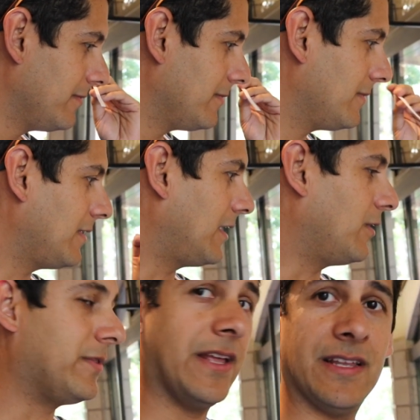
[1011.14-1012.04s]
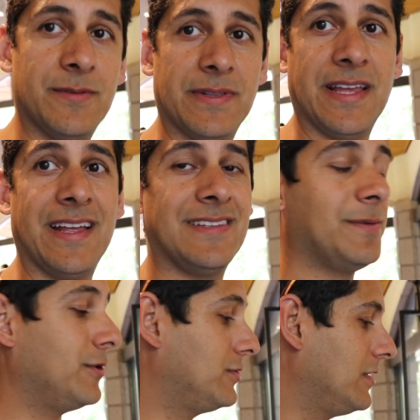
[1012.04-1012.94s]
I don't know what that is, but that
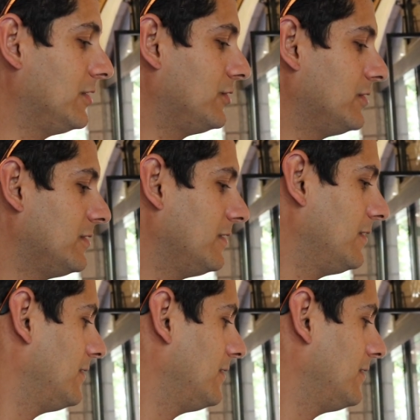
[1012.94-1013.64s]
smells delicious.